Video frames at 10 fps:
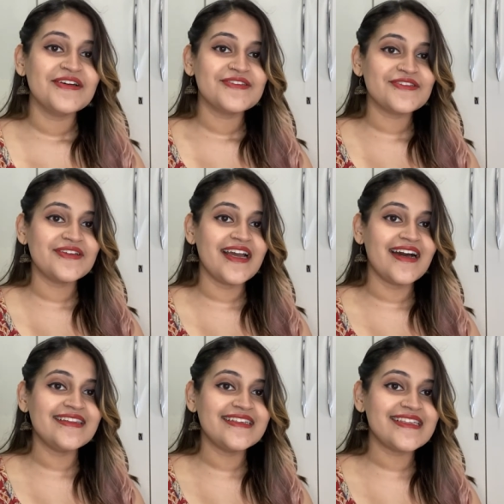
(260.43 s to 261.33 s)
So
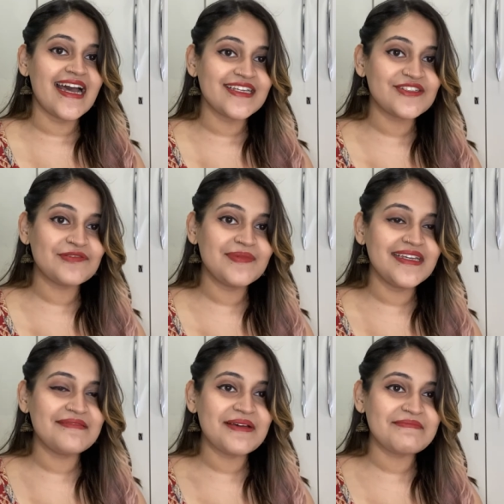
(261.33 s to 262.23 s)
yeah, this has to
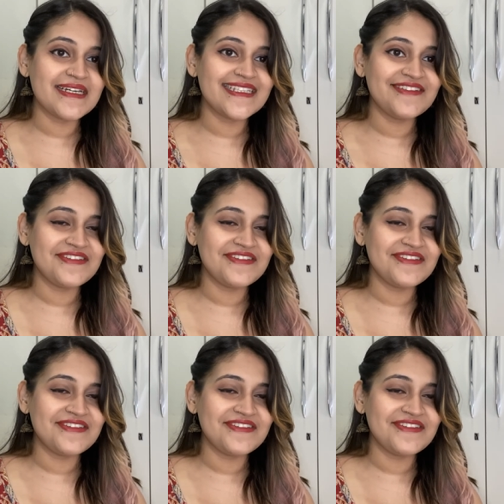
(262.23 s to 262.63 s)
be in my monthly